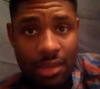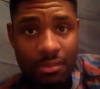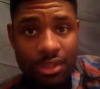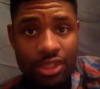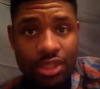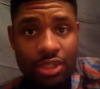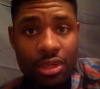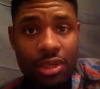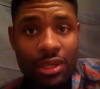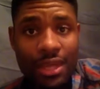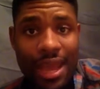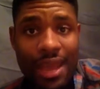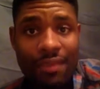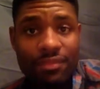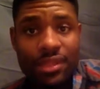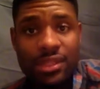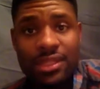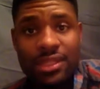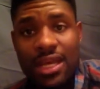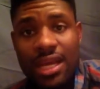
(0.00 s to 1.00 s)
but you're going to
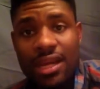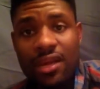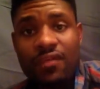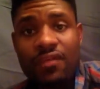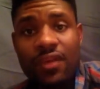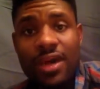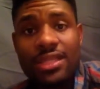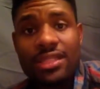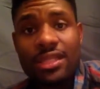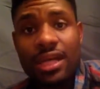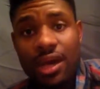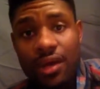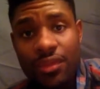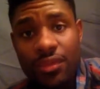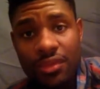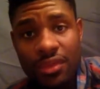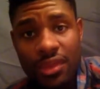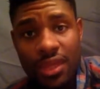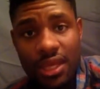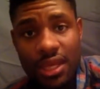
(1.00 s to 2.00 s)
have to sacrifice
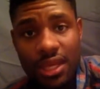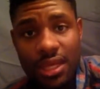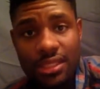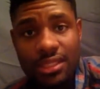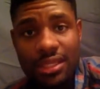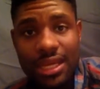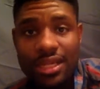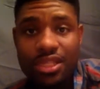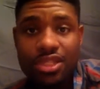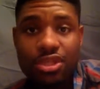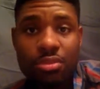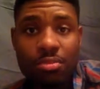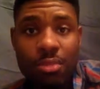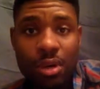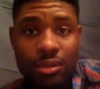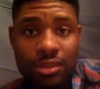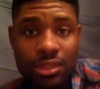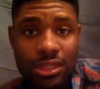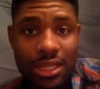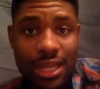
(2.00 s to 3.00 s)
other things that you
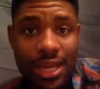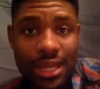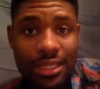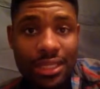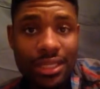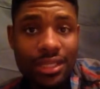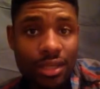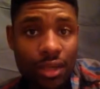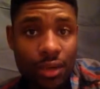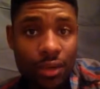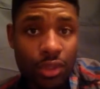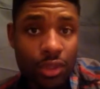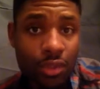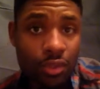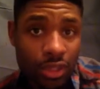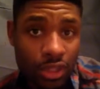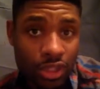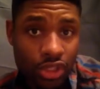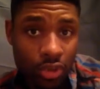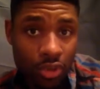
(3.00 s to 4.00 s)
most likely know
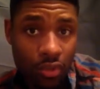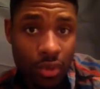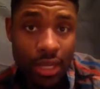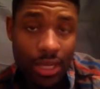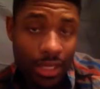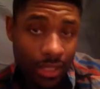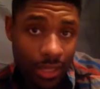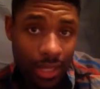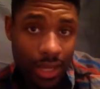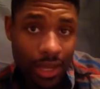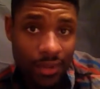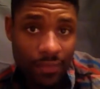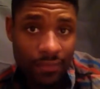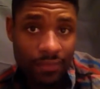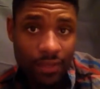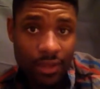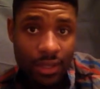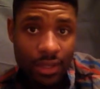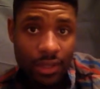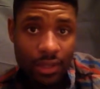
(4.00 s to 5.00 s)
you enjoy and
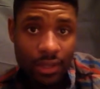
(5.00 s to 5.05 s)
love.